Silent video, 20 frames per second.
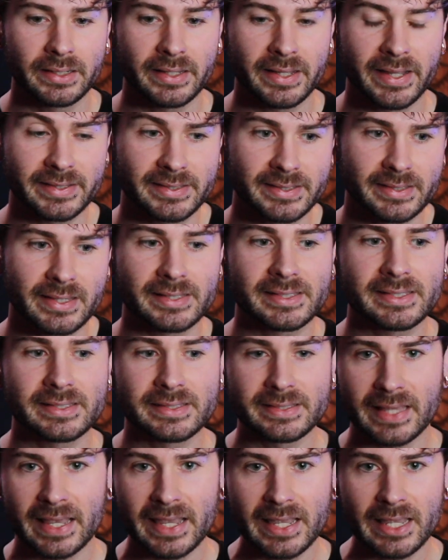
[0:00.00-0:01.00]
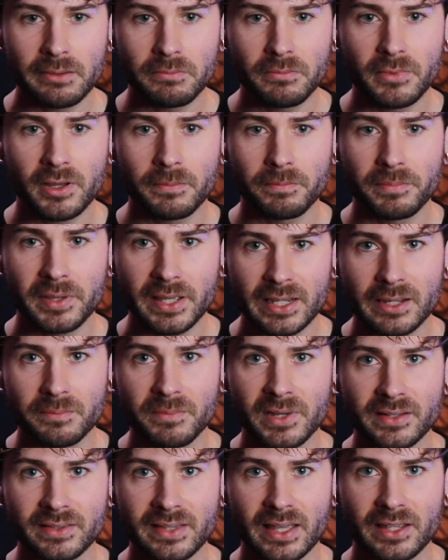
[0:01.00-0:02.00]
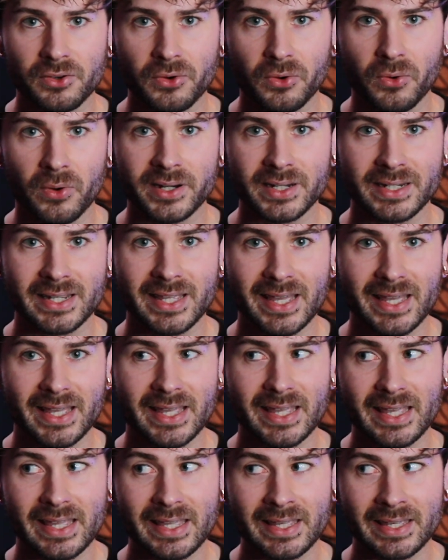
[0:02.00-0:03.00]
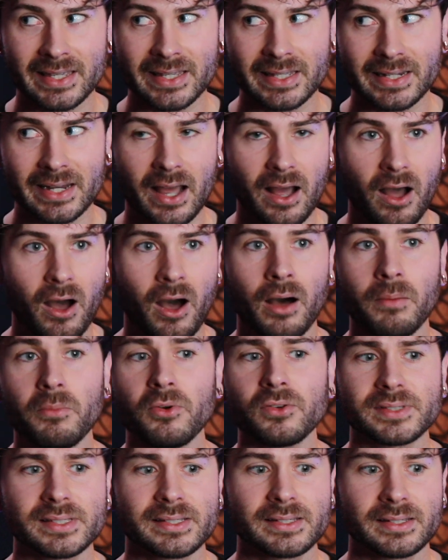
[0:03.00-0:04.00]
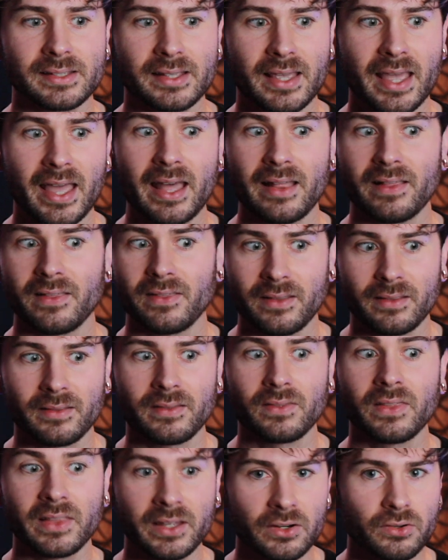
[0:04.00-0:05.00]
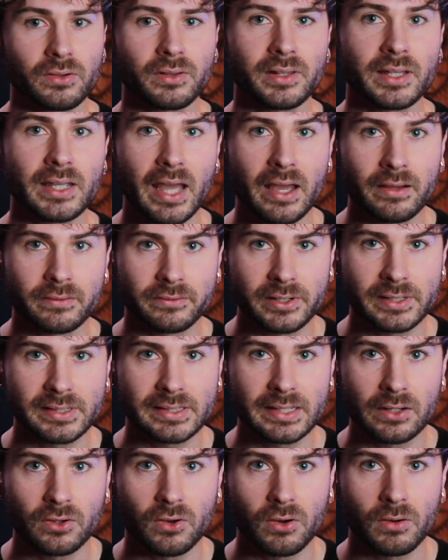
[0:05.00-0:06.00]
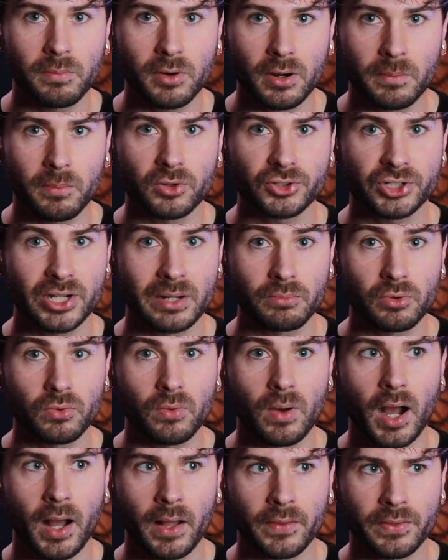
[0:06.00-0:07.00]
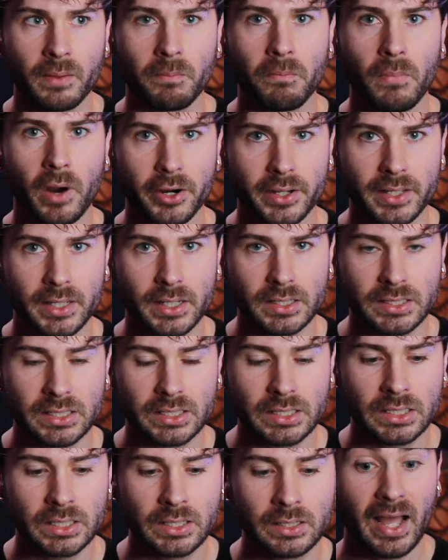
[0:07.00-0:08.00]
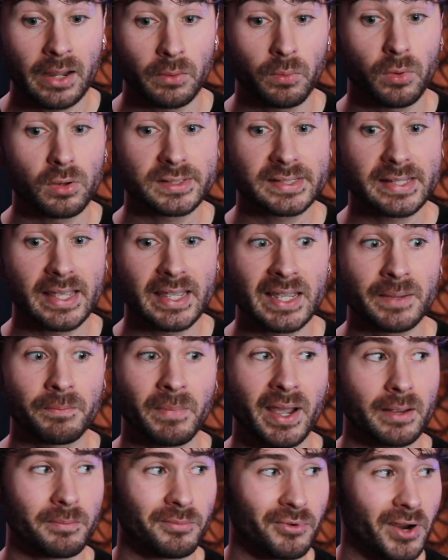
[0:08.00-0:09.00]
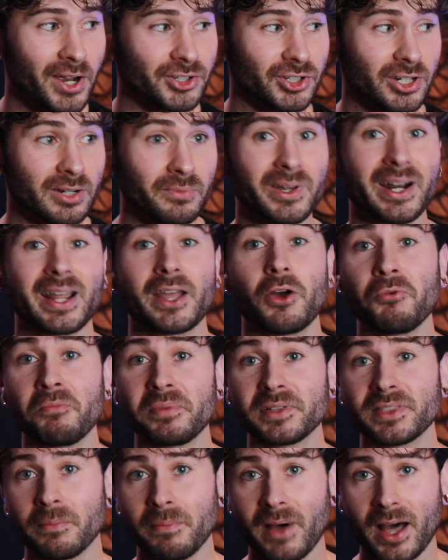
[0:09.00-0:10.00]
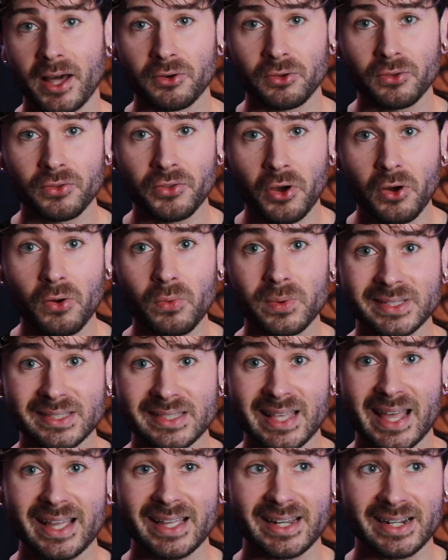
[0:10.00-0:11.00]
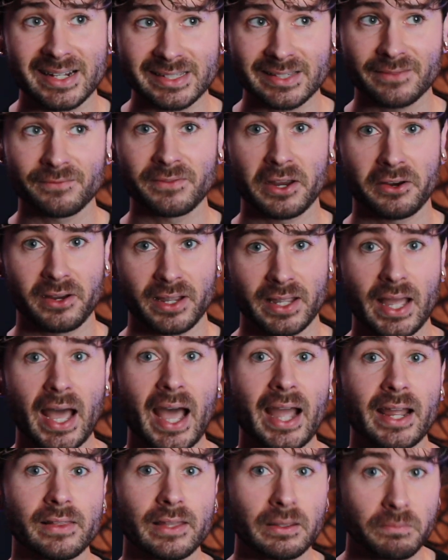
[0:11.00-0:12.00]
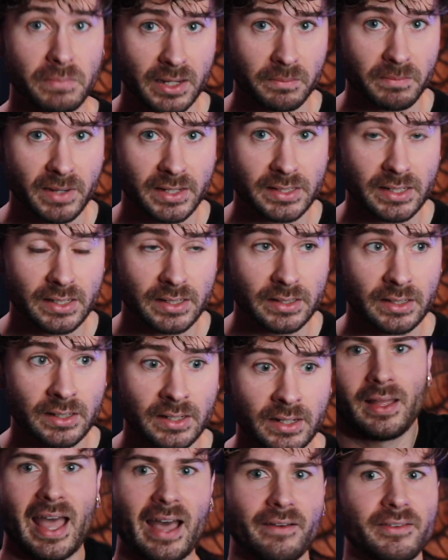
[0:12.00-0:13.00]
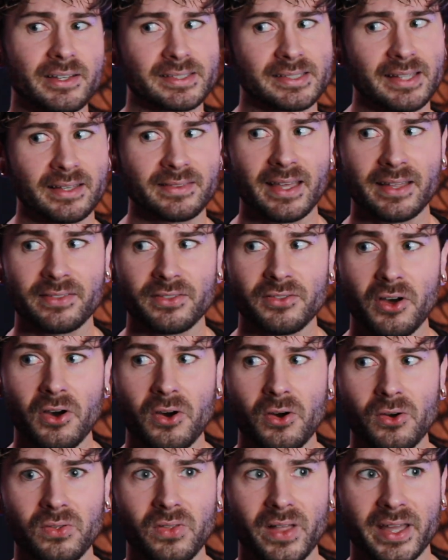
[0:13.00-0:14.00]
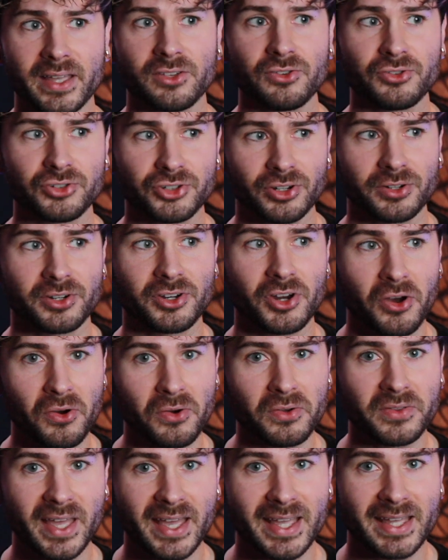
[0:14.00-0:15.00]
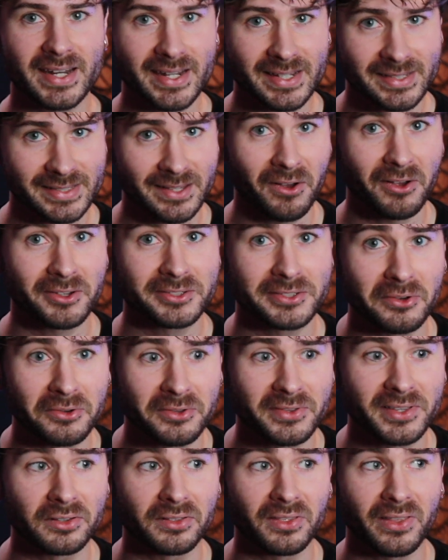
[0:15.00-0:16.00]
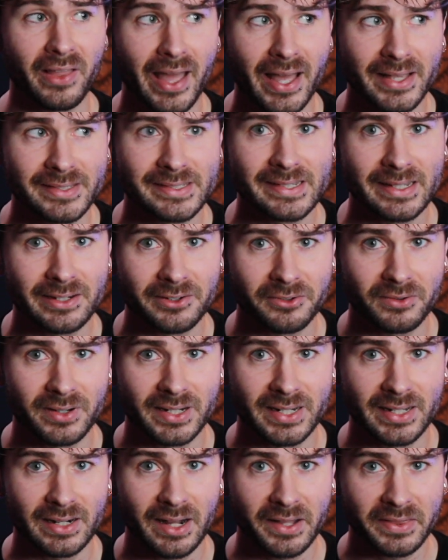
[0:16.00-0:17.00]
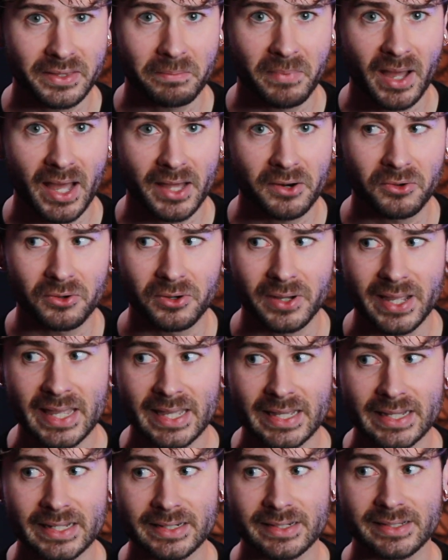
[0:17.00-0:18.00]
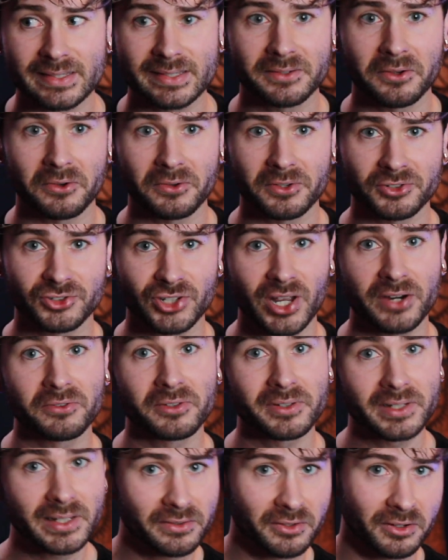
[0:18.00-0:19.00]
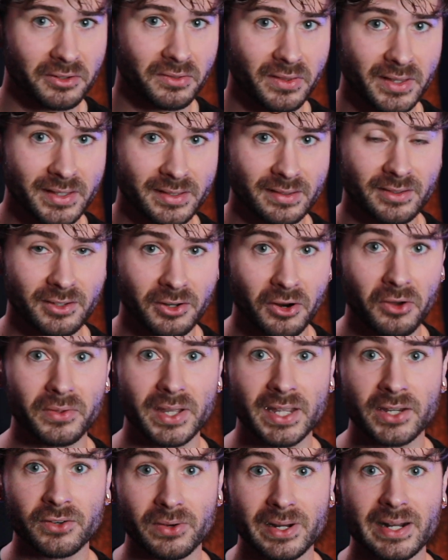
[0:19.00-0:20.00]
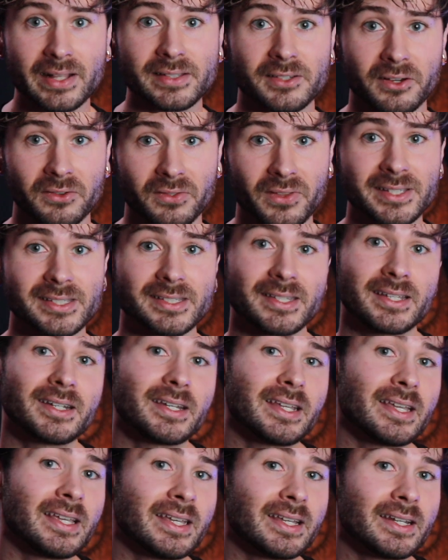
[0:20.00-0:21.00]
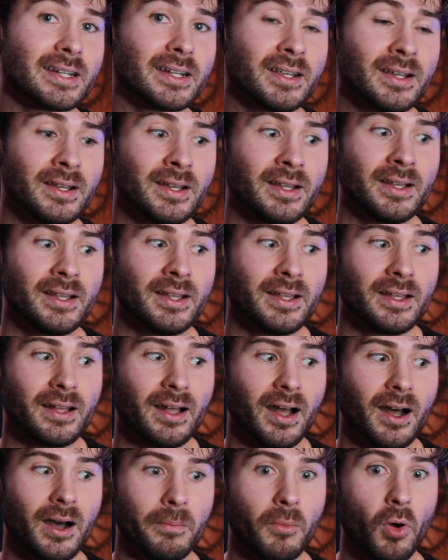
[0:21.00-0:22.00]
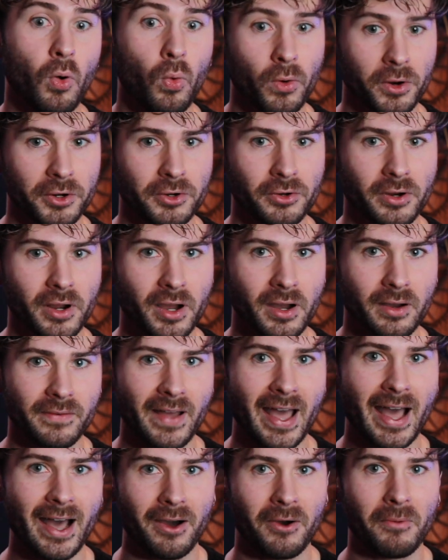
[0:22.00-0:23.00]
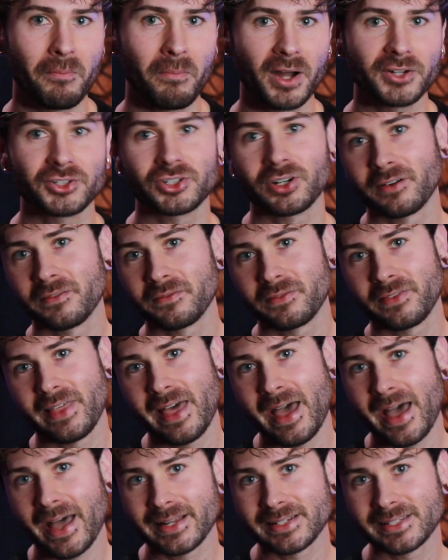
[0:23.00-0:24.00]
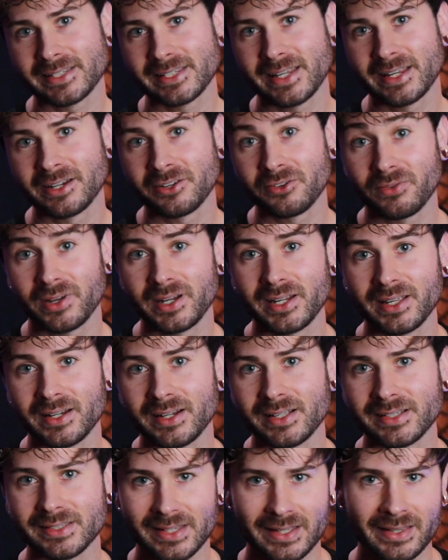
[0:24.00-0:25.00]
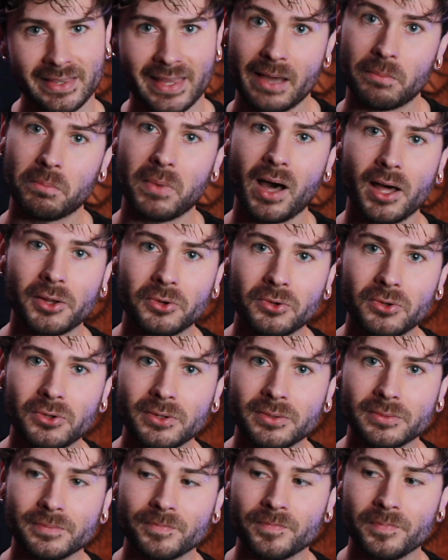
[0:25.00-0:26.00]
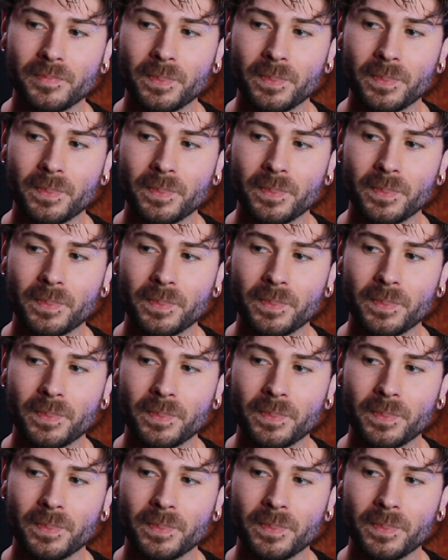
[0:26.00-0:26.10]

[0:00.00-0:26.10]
It's the same pigment that you're going to get in almost literally every single purple shampoo on the market. I will say my impression when I opened the bottle, though, was that it is very highly pigmented. Having said that, though, like, you should know that it is also the last ingredient on the bottle, and so generally ingredients are listed in order of how much of that ingredient is in that bottle.